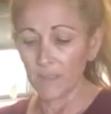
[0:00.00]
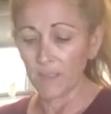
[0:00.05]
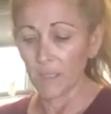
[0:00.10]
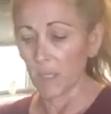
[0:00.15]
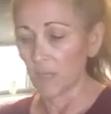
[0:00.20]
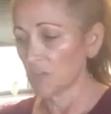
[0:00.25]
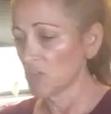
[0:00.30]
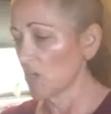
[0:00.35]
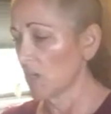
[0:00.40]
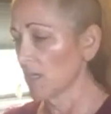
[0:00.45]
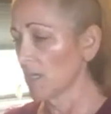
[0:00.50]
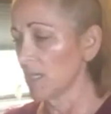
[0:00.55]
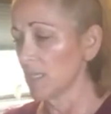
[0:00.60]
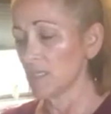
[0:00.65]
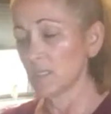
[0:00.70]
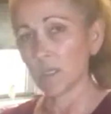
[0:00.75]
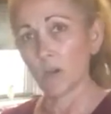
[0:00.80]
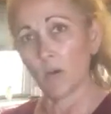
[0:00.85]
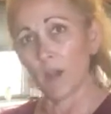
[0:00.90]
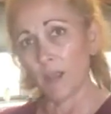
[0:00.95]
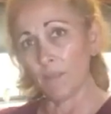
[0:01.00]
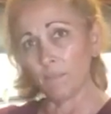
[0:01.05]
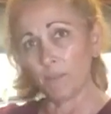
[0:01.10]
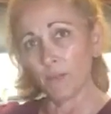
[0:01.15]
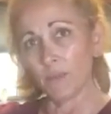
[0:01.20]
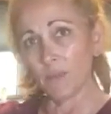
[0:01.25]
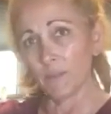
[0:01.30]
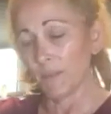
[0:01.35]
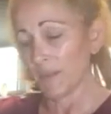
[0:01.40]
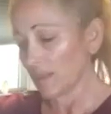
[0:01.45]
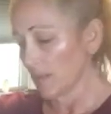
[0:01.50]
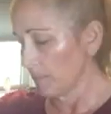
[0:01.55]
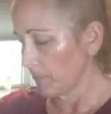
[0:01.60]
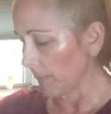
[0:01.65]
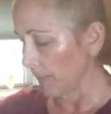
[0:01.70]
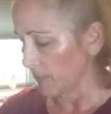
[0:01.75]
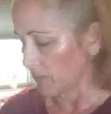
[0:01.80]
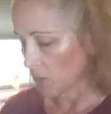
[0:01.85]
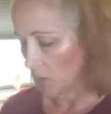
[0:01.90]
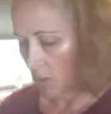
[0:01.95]
not chunky, so I put them in the
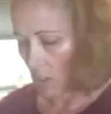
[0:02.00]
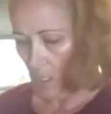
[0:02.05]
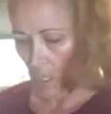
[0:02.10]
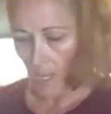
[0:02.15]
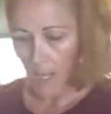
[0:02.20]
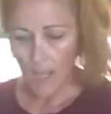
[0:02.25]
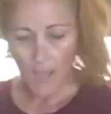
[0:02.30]
blender.